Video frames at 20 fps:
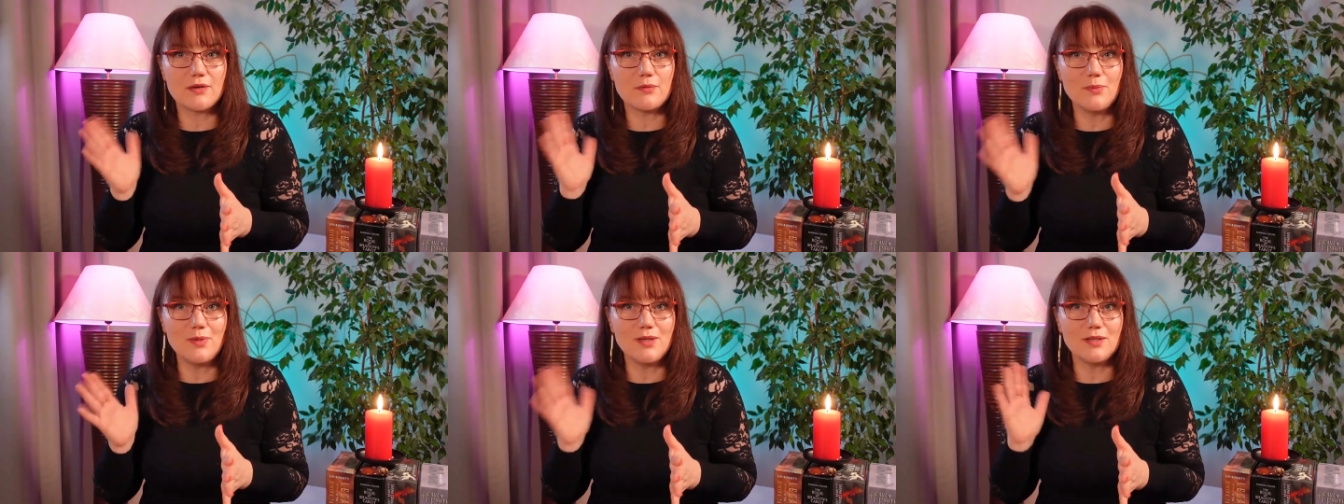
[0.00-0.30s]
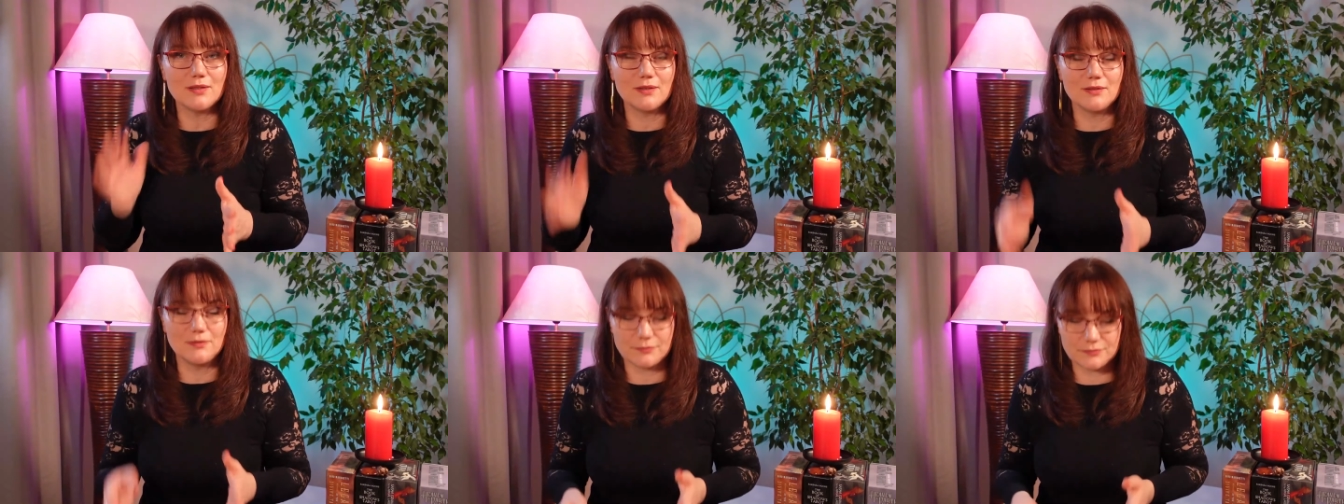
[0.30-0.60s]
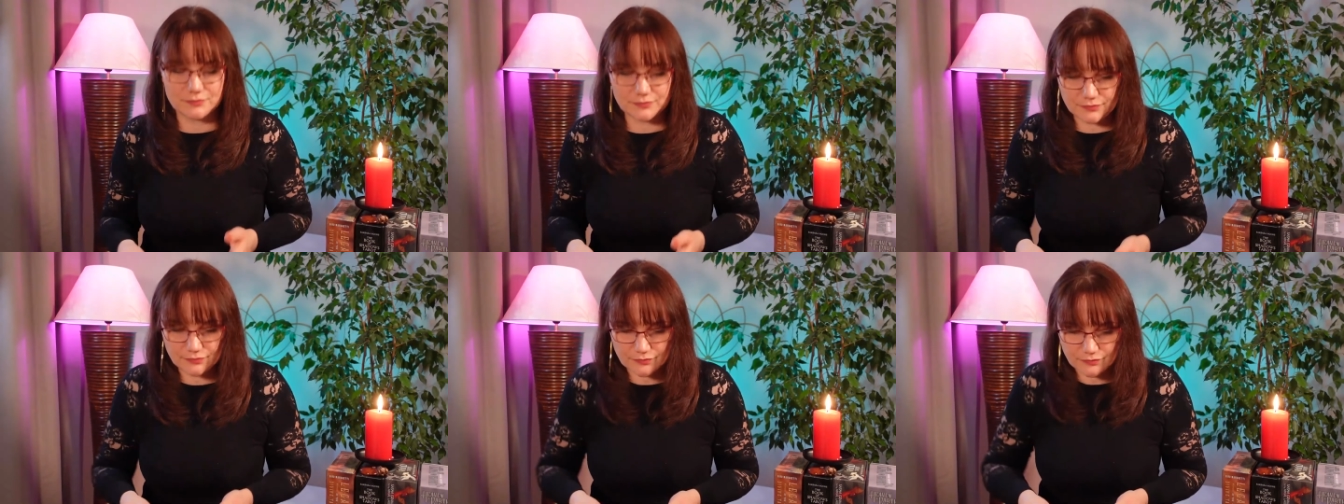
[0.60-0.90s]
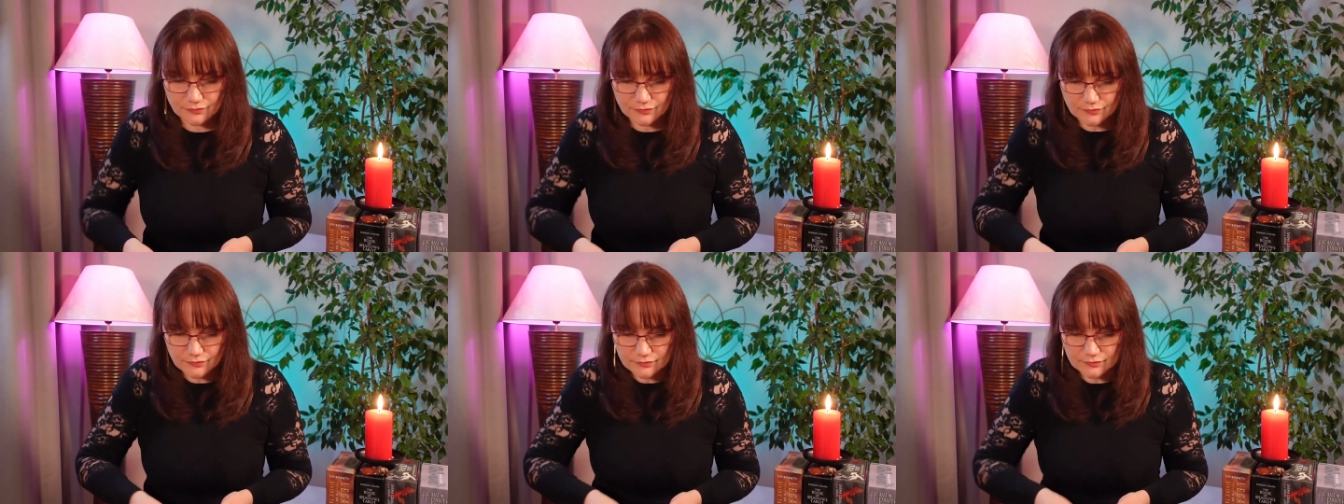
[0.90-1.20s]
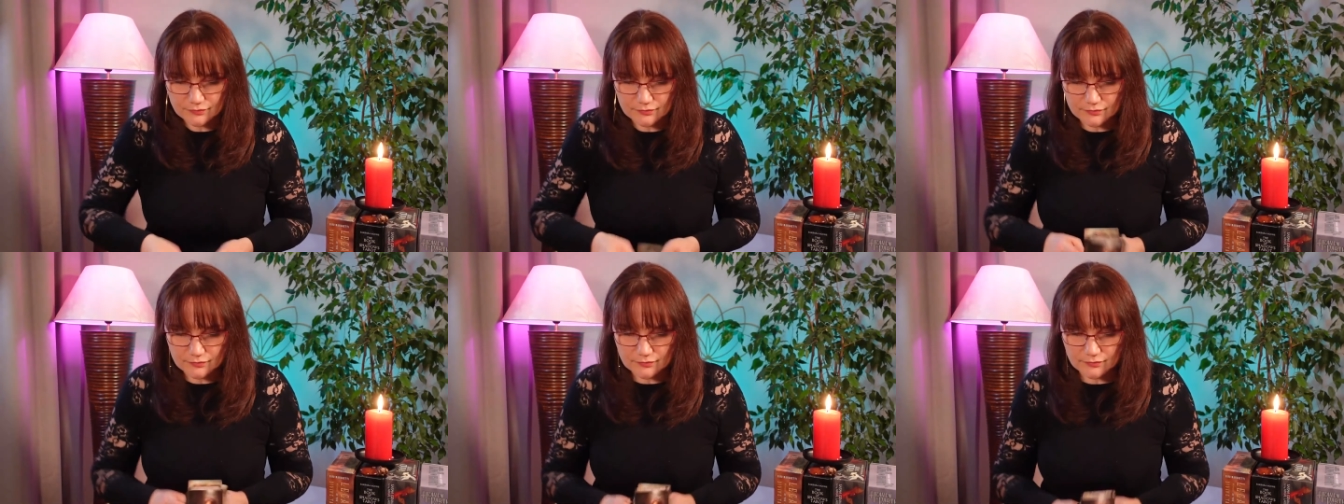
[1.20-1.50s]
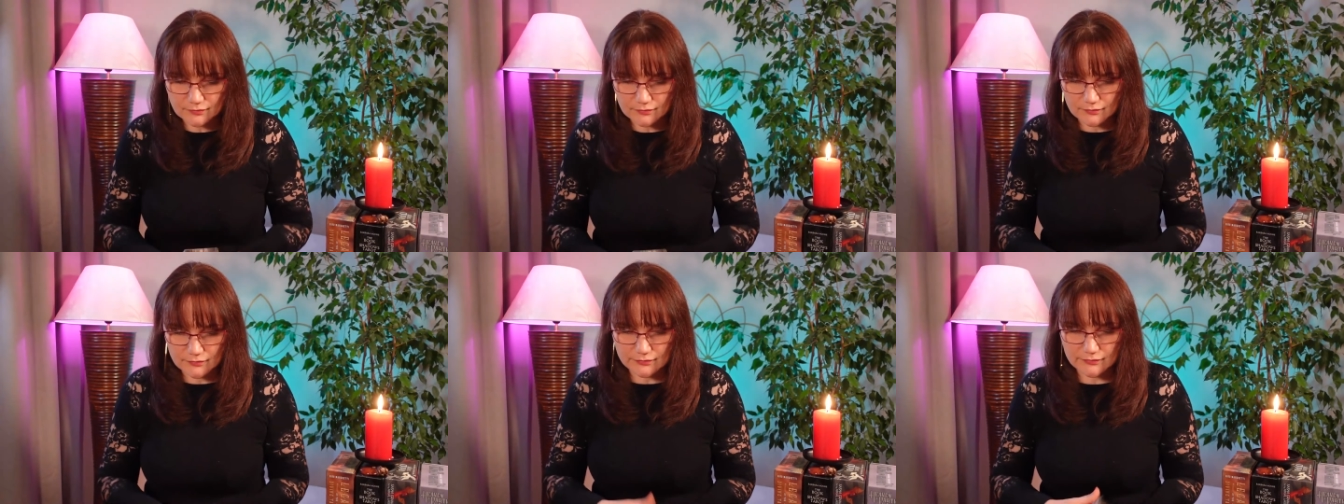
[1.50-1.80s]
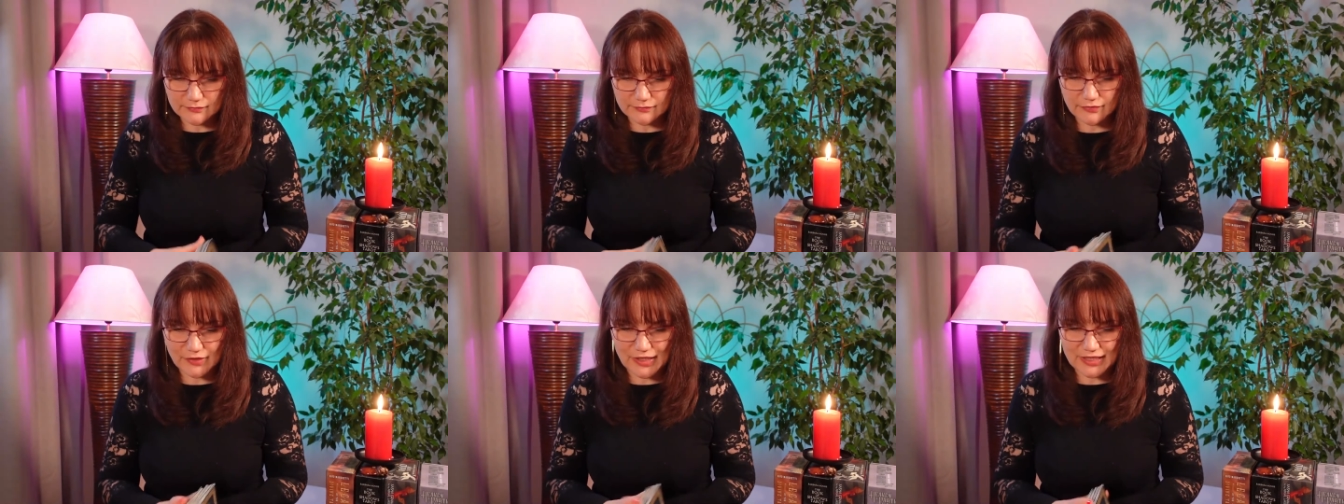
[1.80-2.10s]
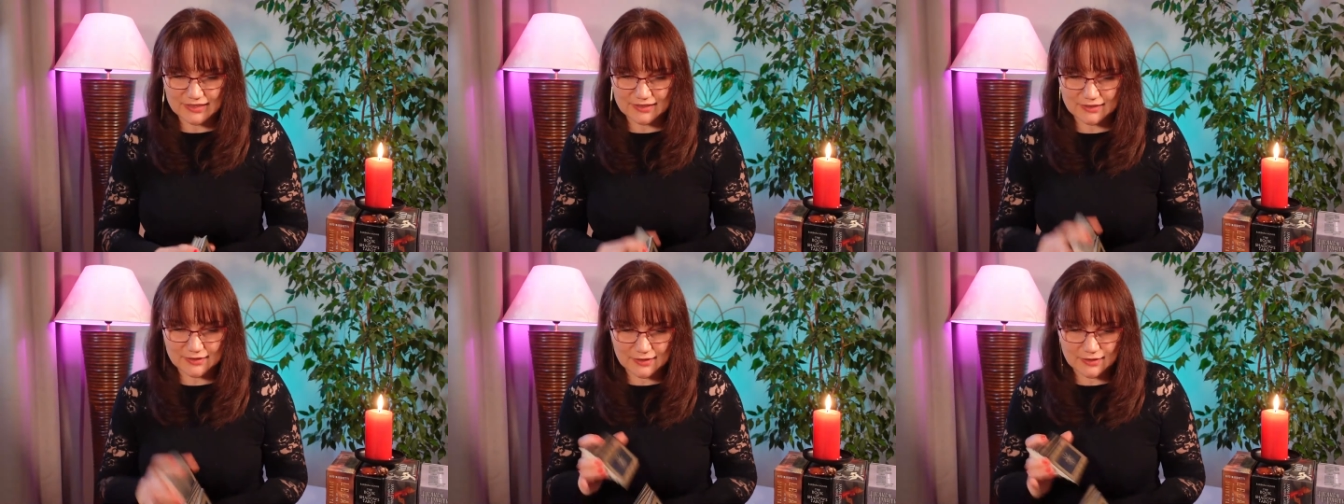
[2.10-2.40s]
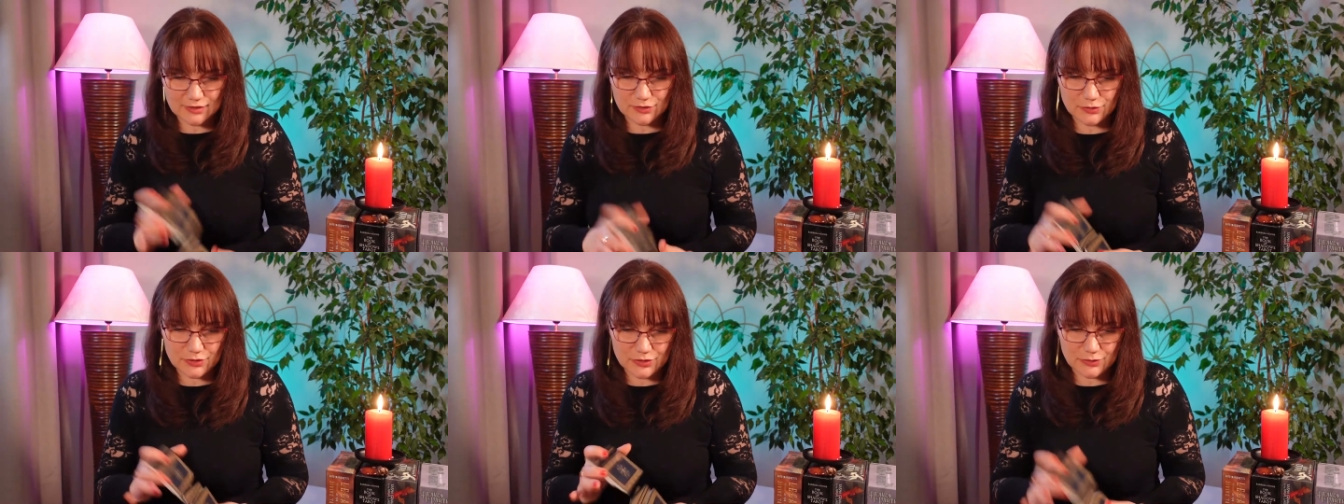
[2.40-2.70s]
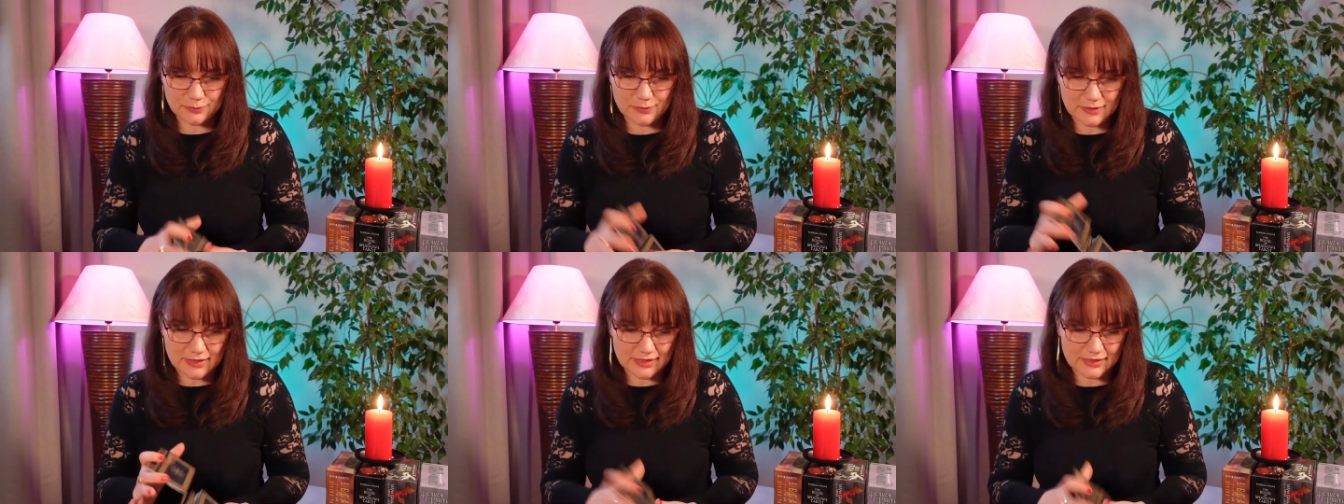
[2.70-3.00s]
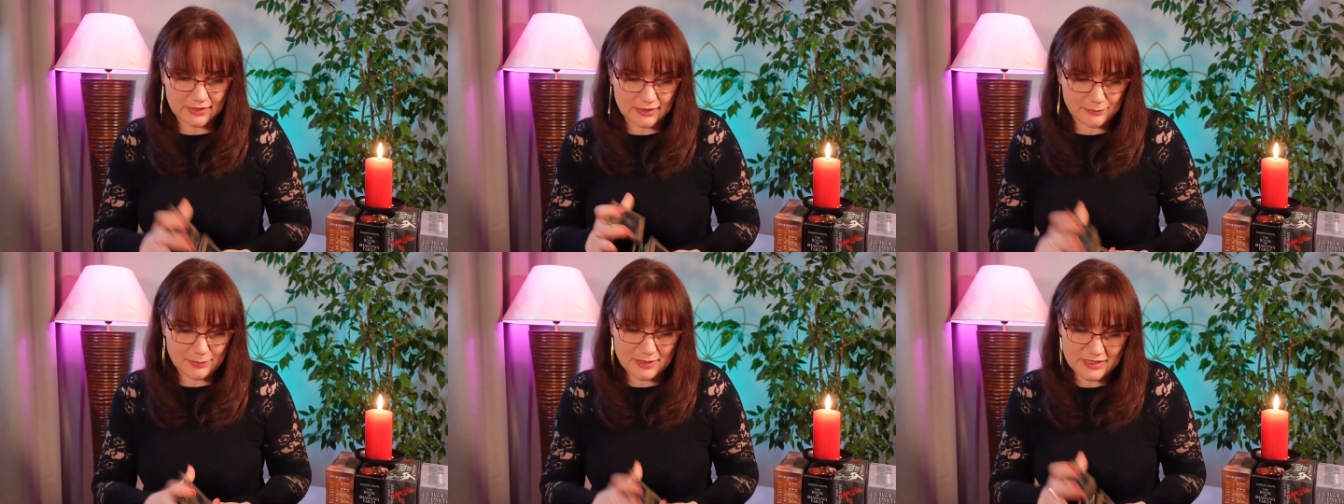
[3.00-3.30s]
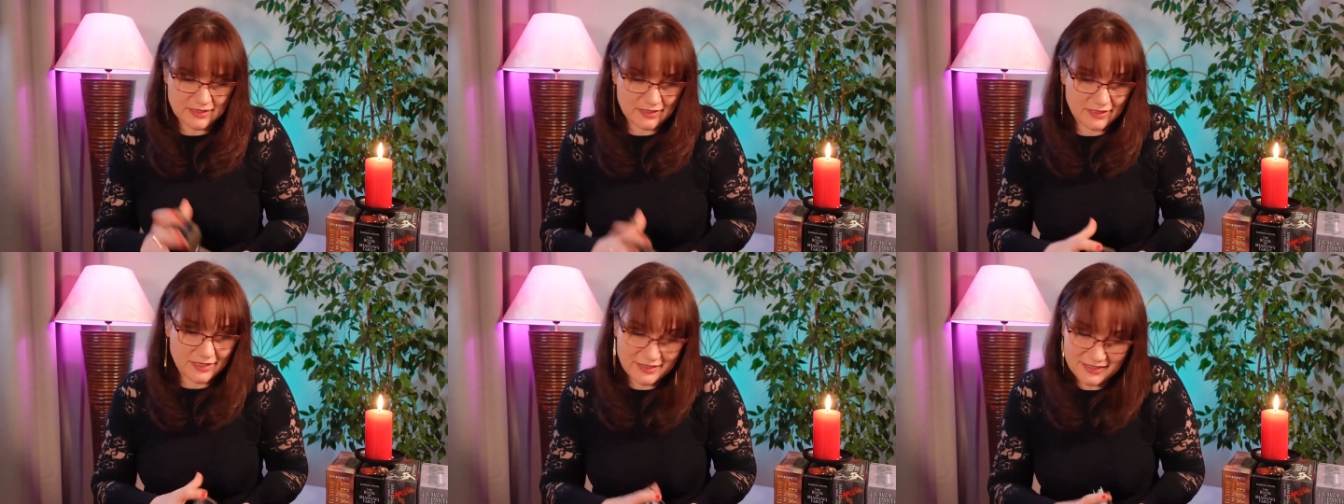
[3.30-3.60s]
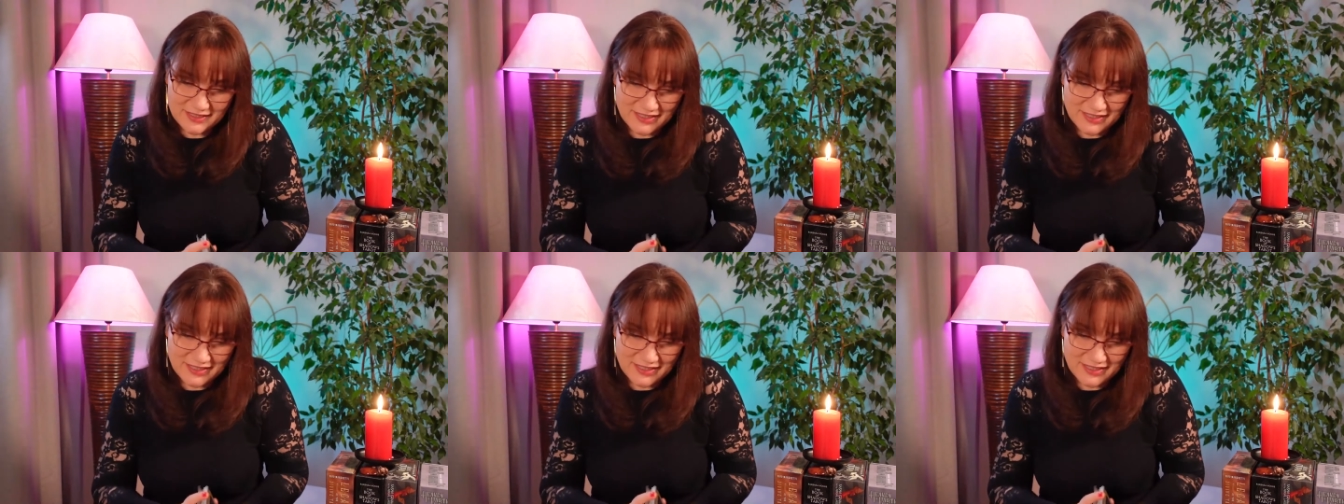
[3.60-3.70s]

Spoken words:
will find a new supply. Depending,